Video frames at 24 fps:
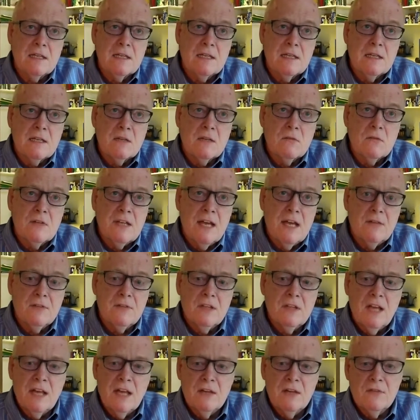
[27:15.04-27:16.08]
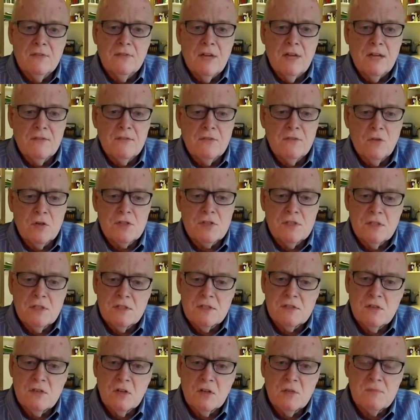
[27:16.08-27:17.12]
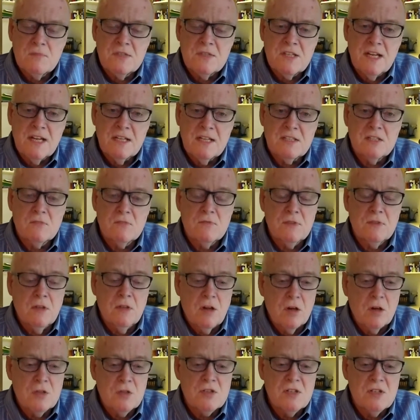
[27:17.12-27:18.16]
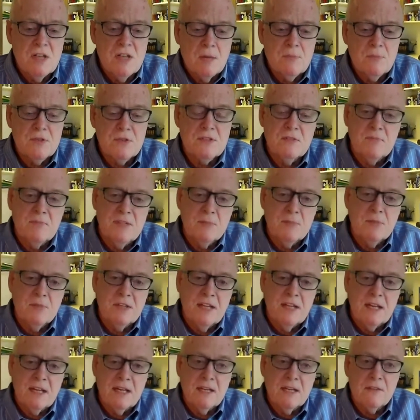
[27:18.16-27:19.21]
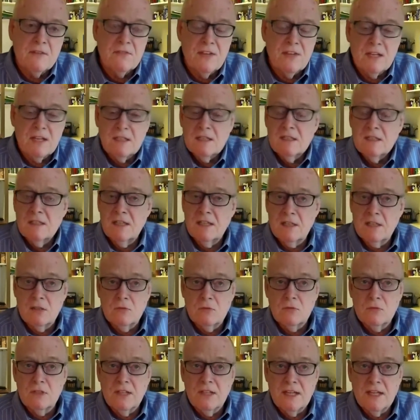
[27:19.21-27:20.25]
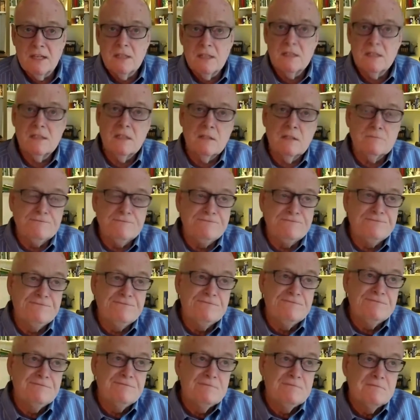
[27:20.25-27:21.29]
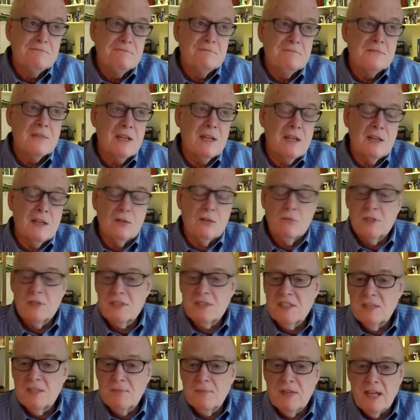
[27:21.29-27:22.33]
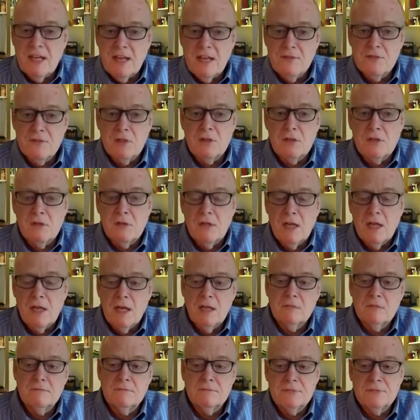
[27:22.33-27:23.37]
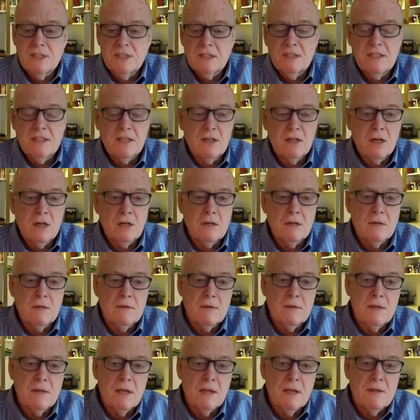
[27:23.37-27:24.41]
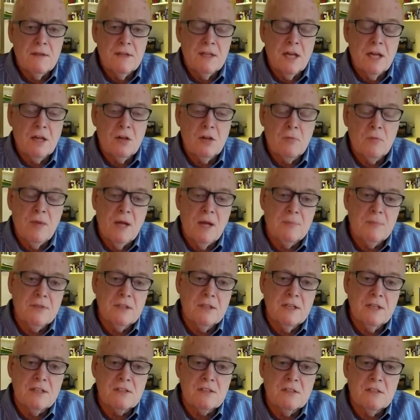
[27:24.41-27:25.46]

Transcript: we have a lot of unfortunate circumstances with large numbers of people getting infected that are related to risky behavior, particularly in the younger population.